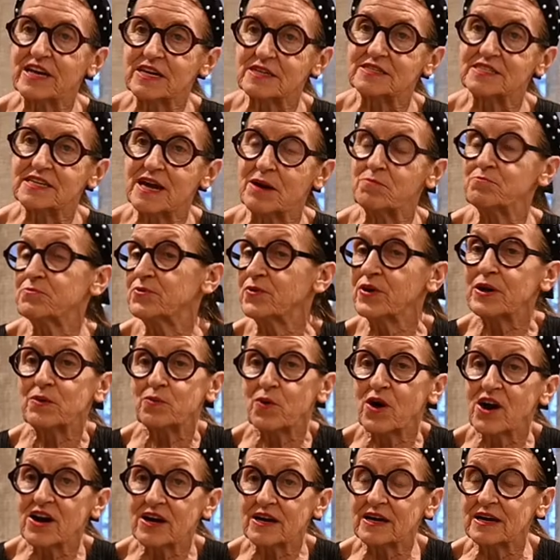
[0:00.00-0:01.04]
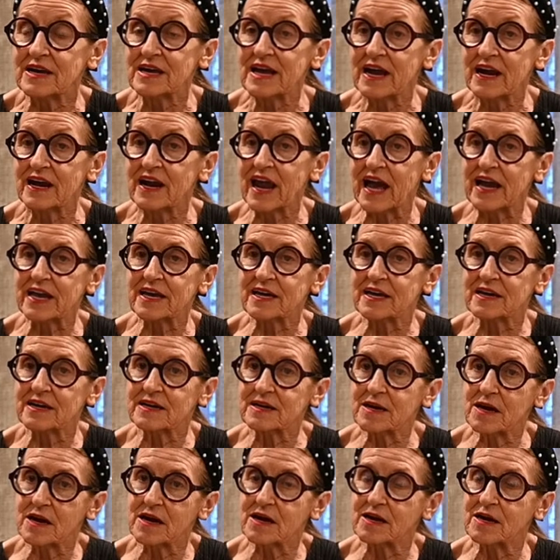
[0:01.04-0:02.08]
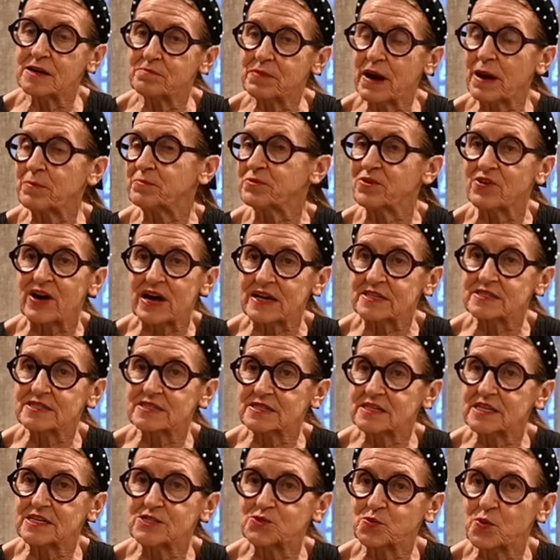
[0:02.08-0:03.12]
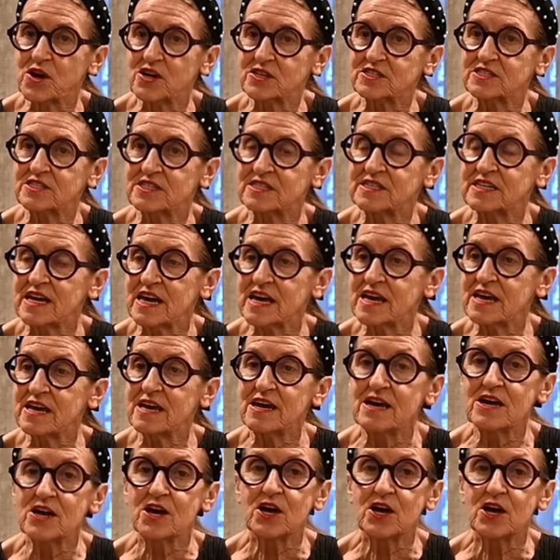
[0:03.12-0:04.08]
contemporary work, like uh, Paparazzi's work today.